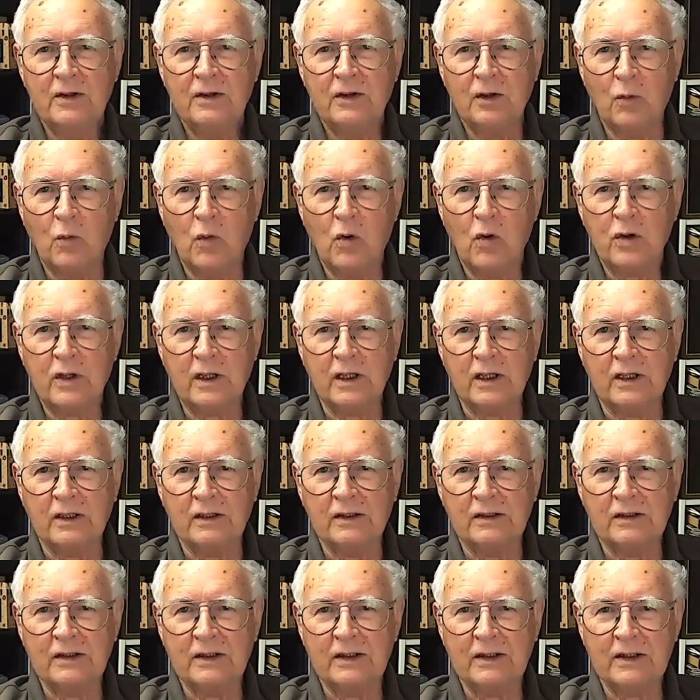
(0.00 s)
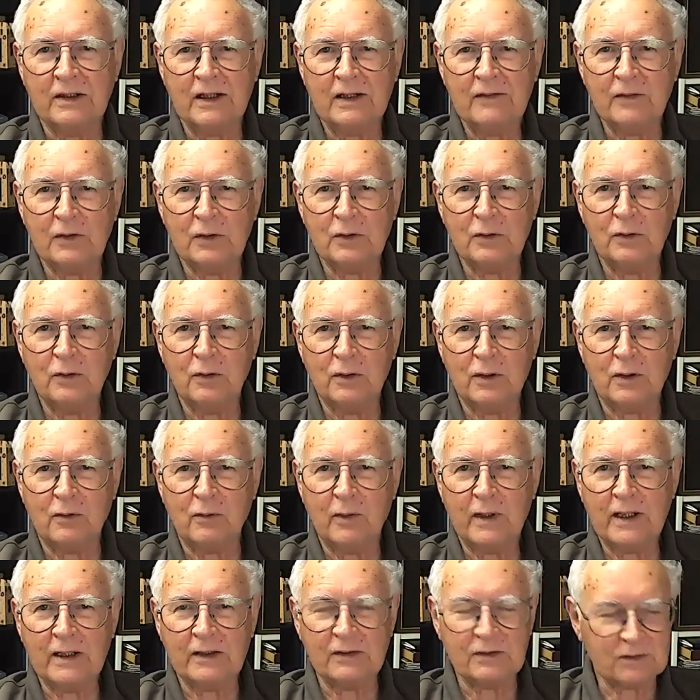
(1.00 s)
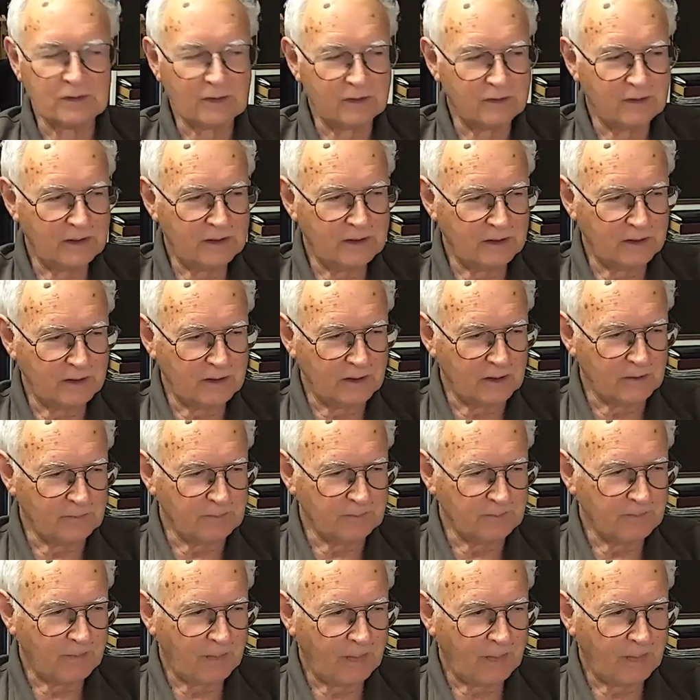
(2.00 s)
walking and have a good look around. So there you go.